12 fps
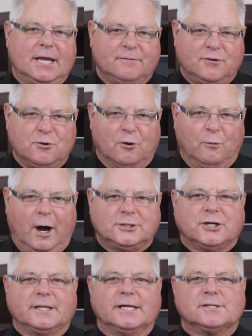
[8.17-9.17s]
If you are
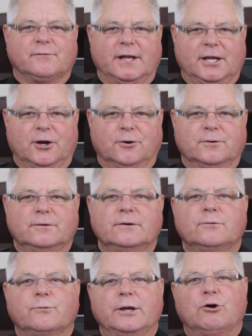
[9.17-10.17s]
watching this video,
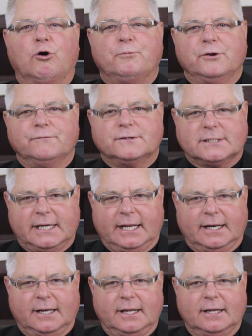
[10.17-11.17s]
we hope you've
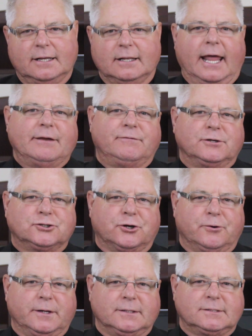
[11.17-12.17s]
seen Life
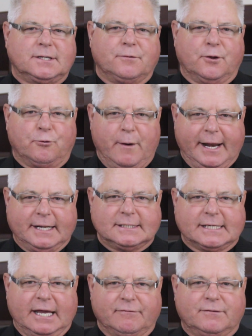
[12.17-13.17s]
Insurance, The
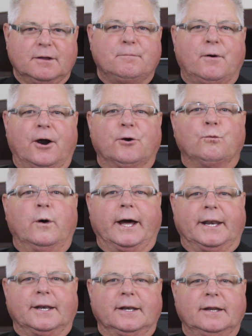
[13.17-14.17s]
Greatest Gift, Part
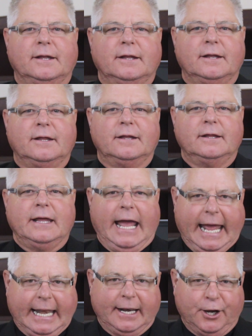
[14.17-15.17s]

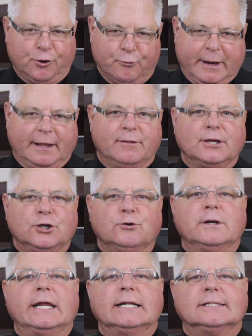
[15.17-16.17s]
1, and agree that
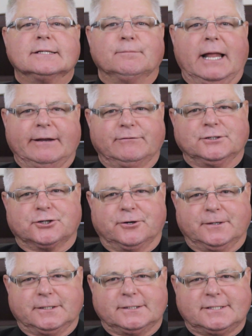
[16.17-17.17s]
you need some life
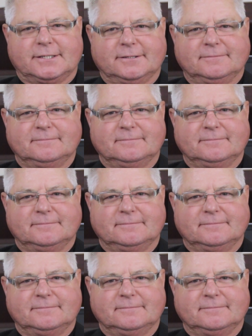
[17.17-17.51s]
insurance.